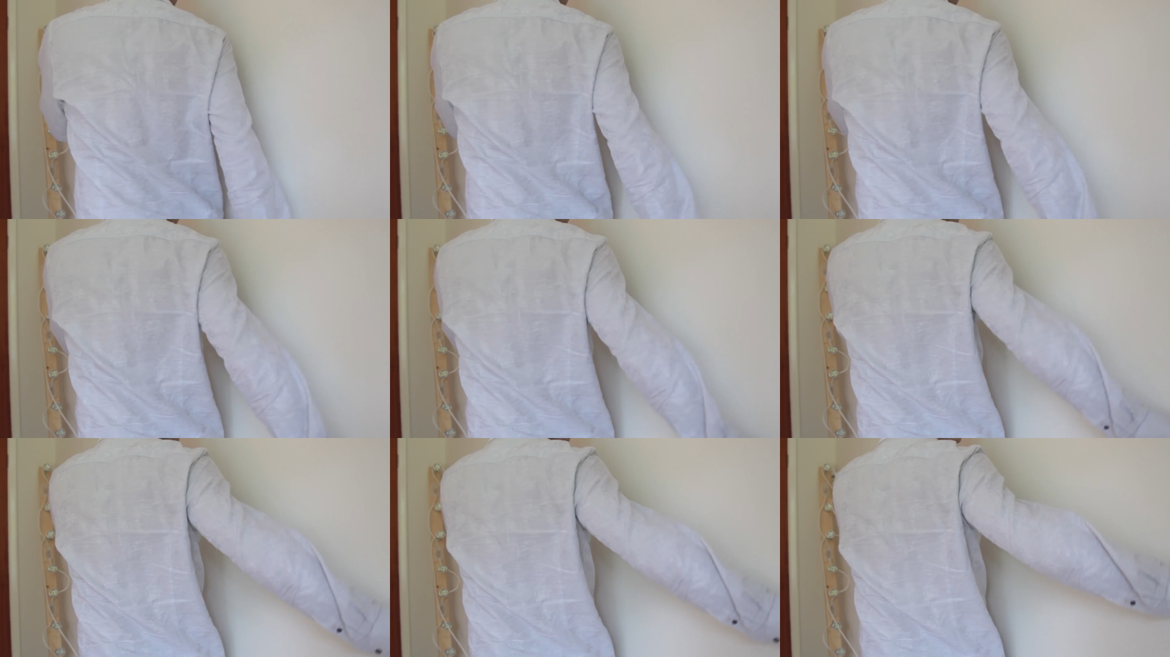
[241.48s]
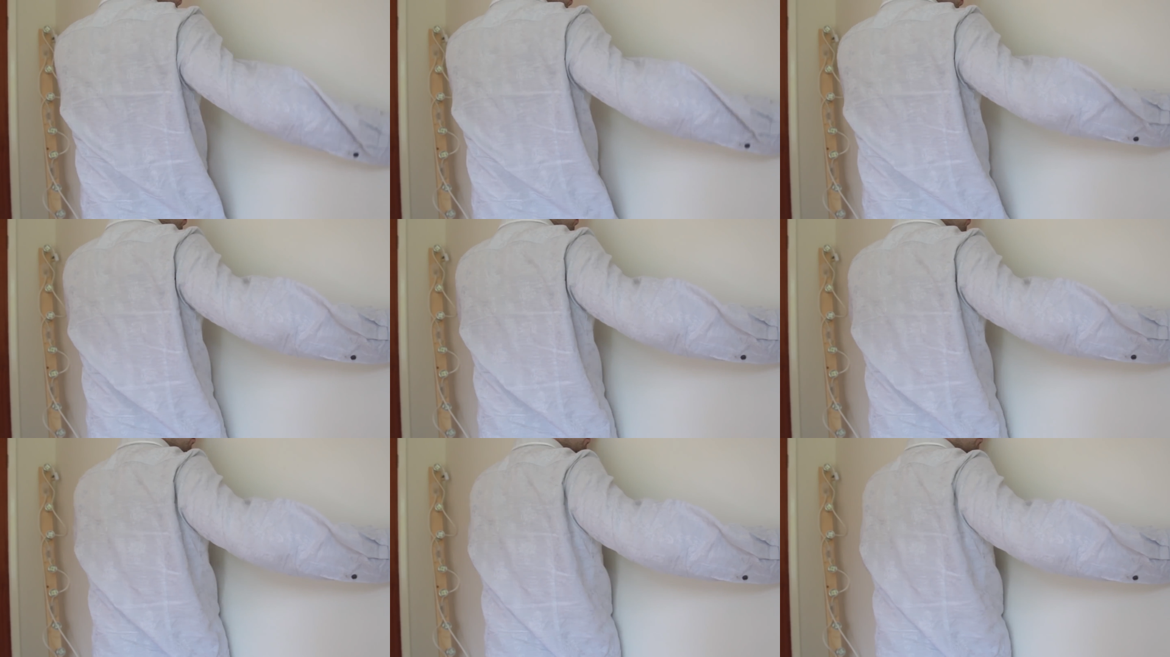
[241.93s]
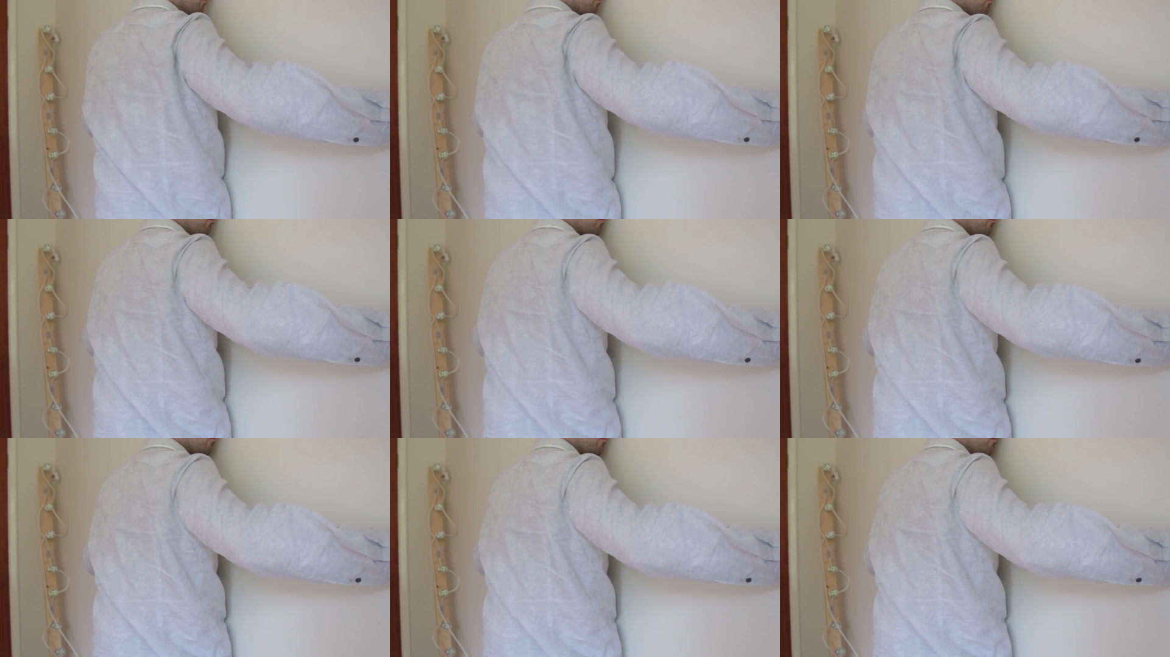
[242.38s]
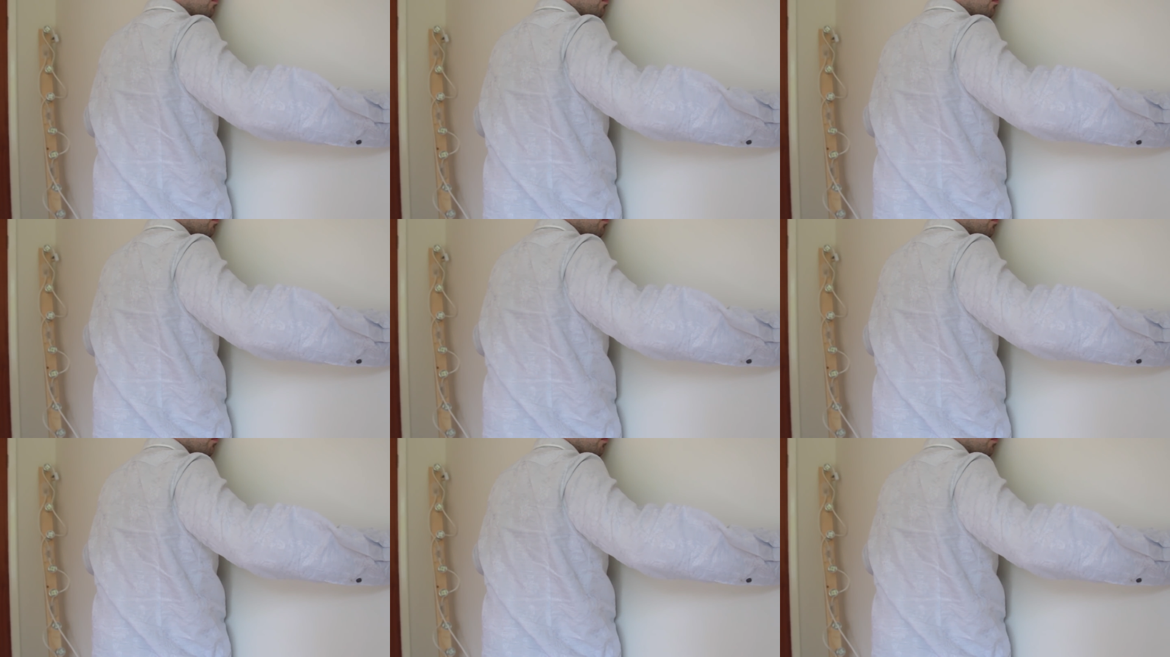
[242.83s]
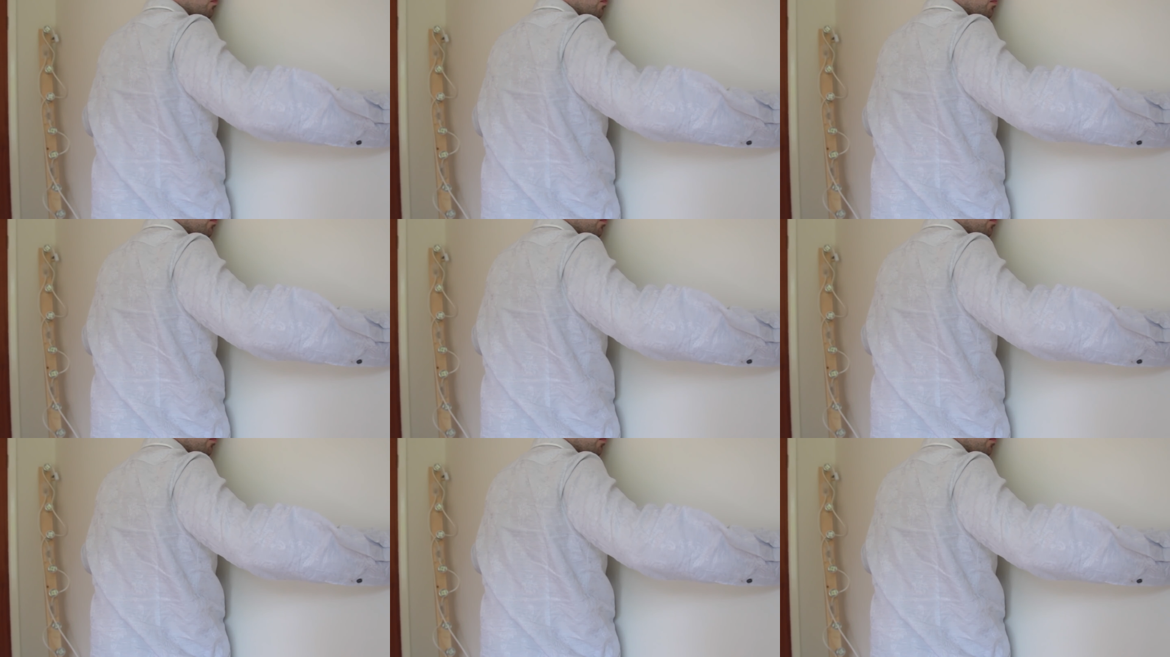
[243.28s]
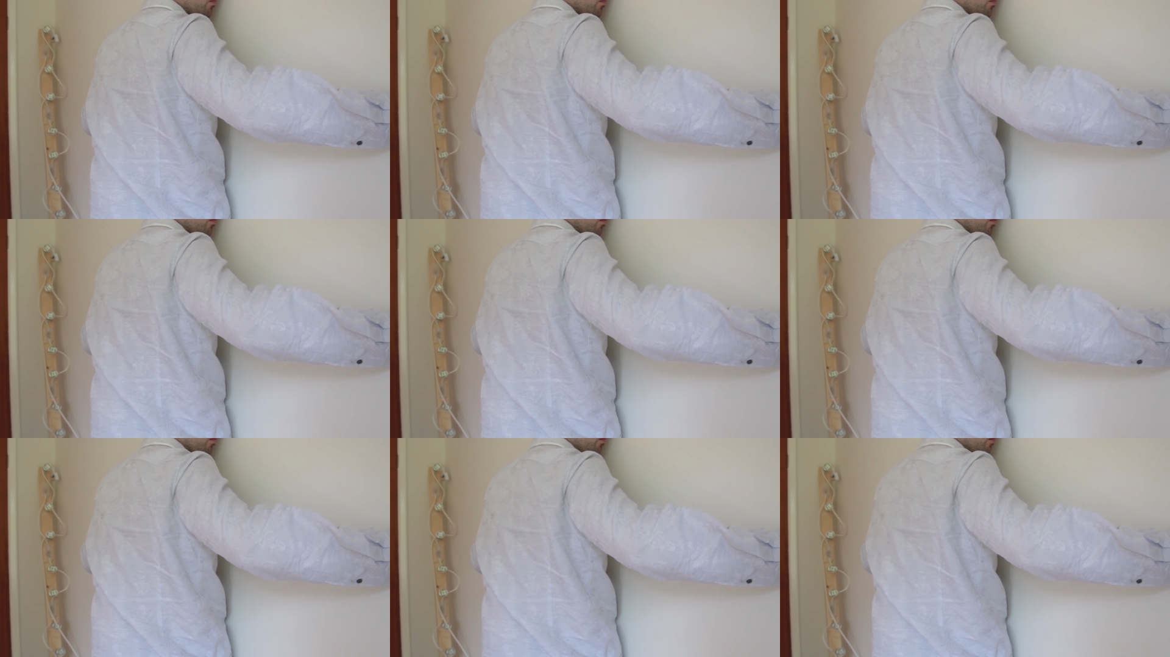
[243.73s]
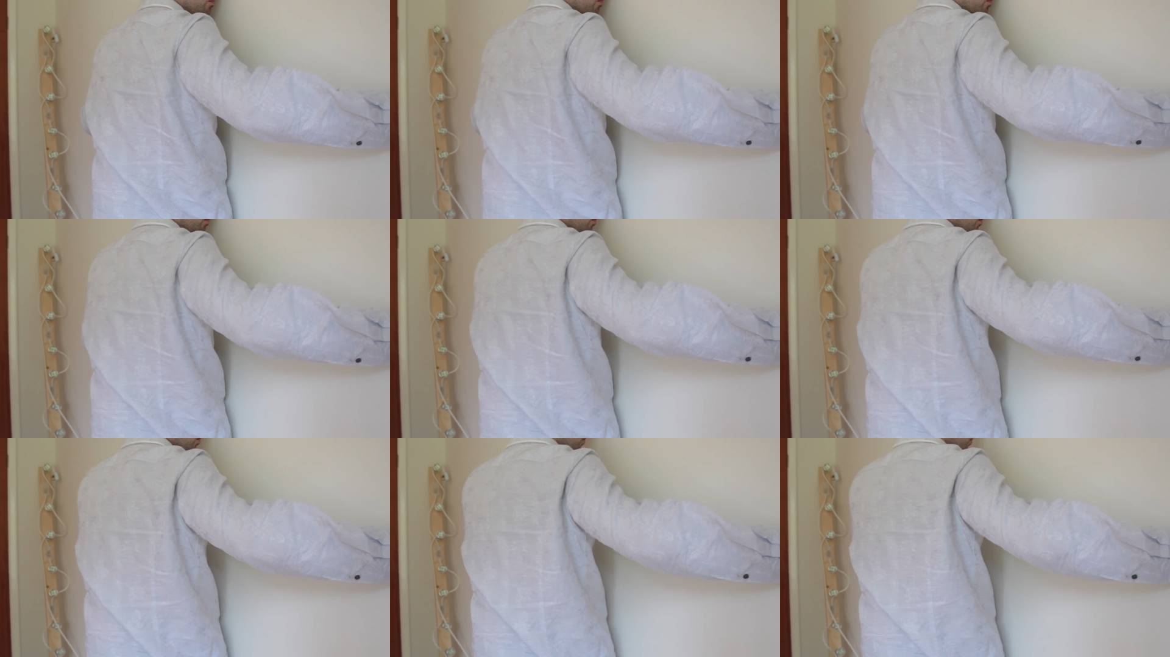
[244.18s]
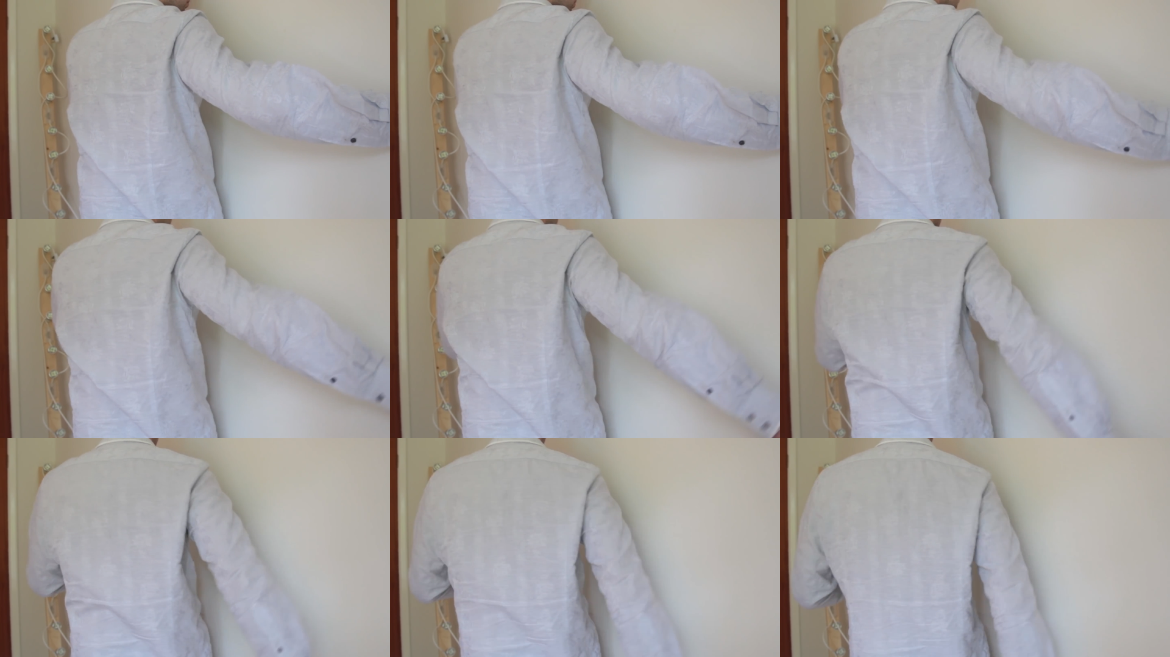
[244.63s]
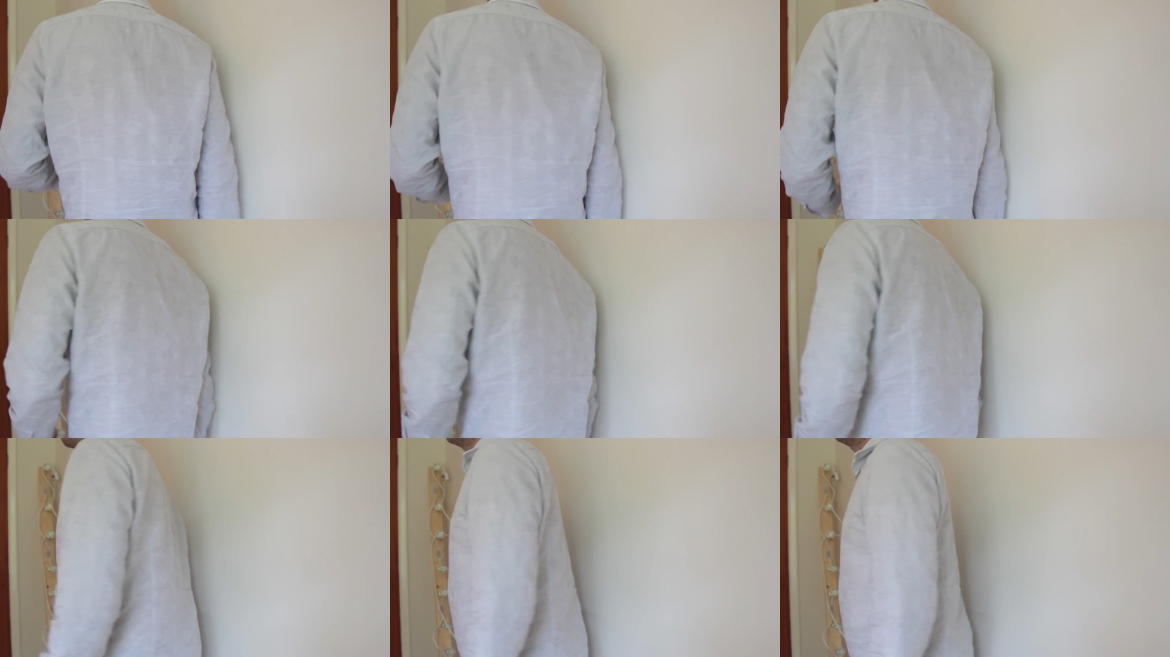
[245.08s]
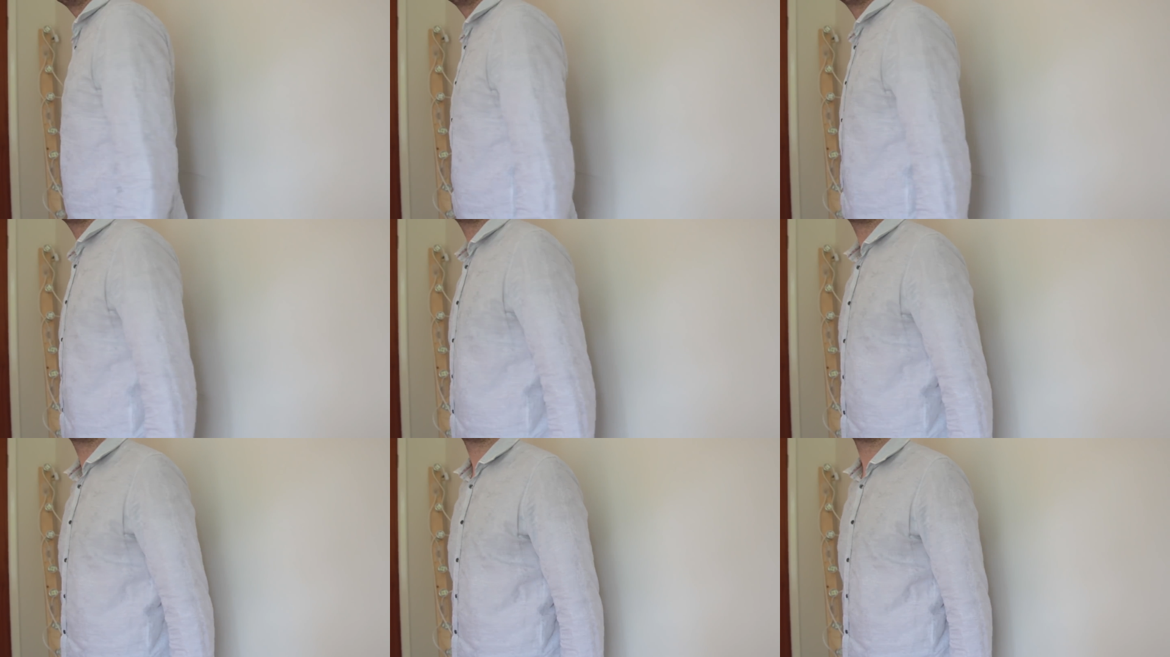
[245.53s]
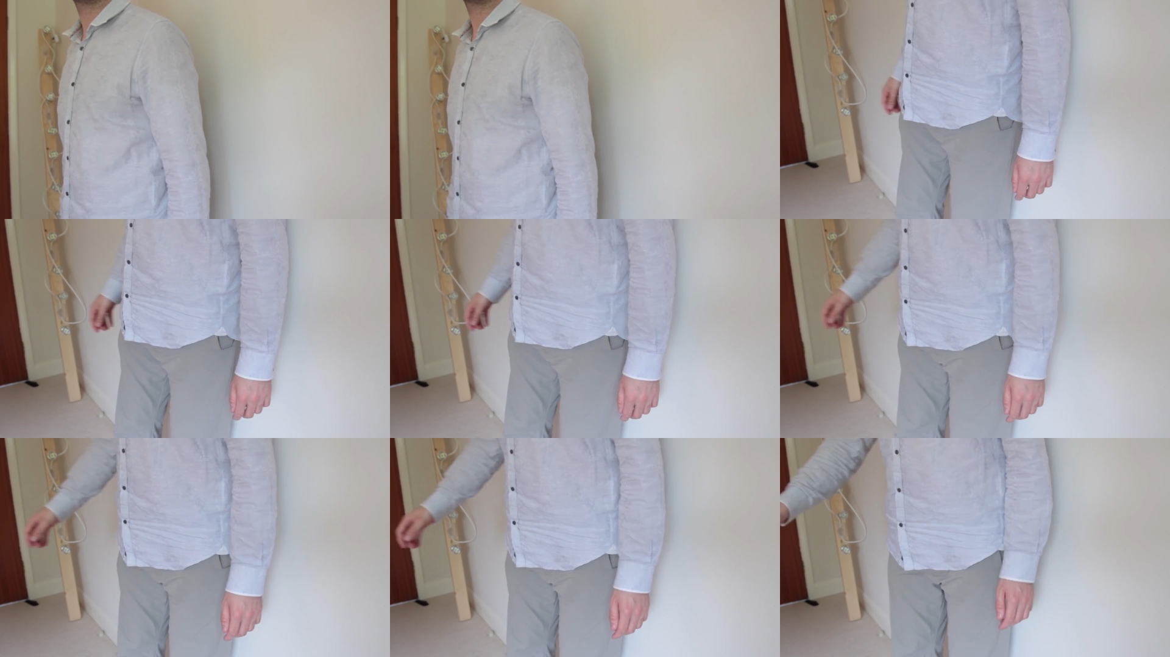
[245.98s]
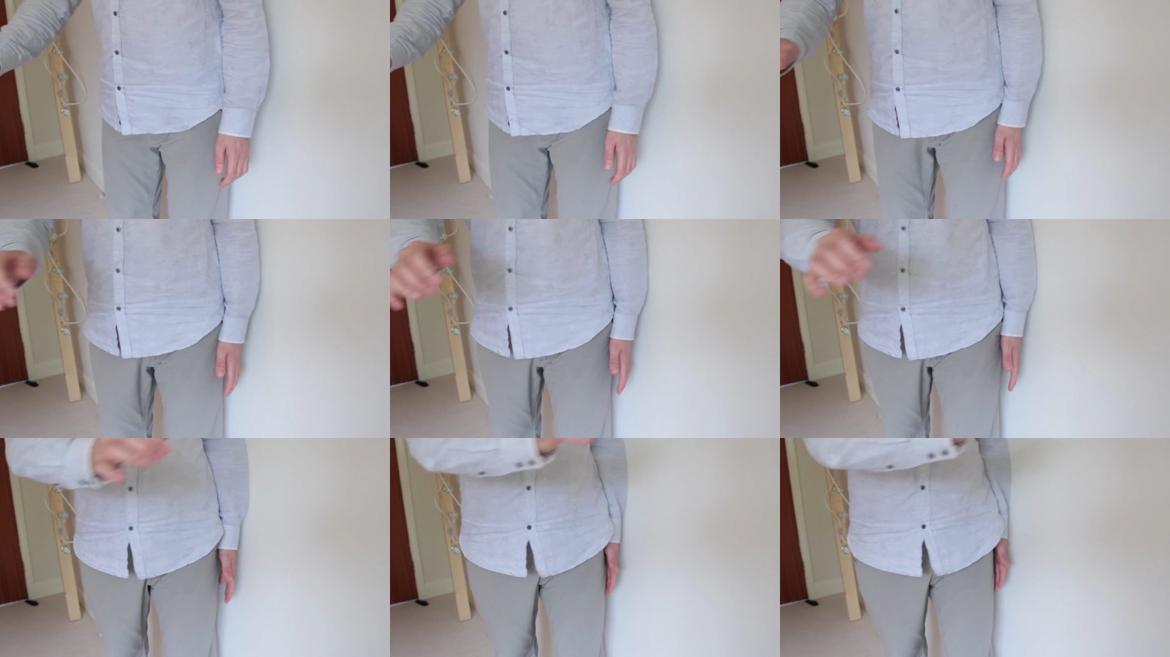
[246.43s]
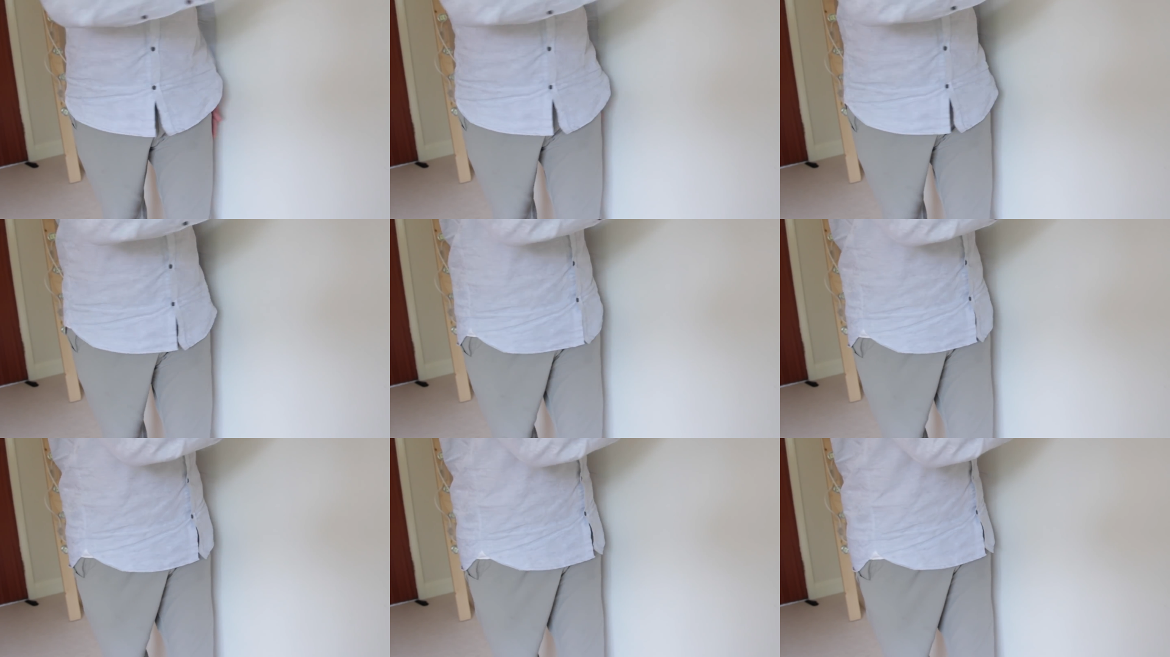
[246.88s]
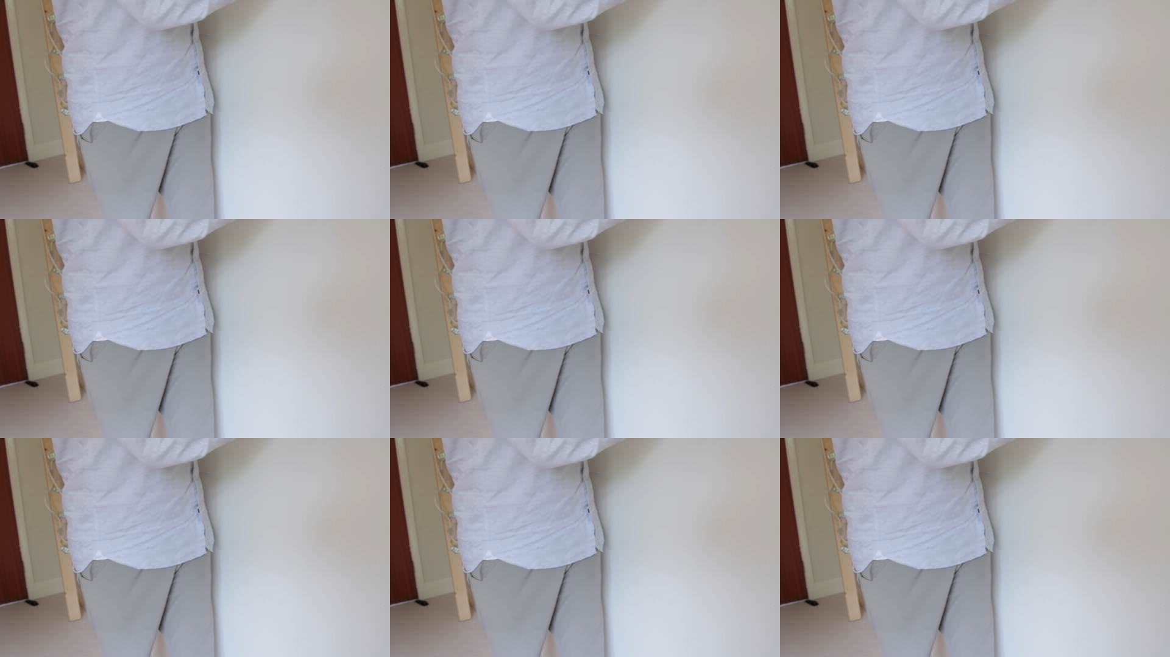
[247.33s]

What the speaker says: (no speaker visible)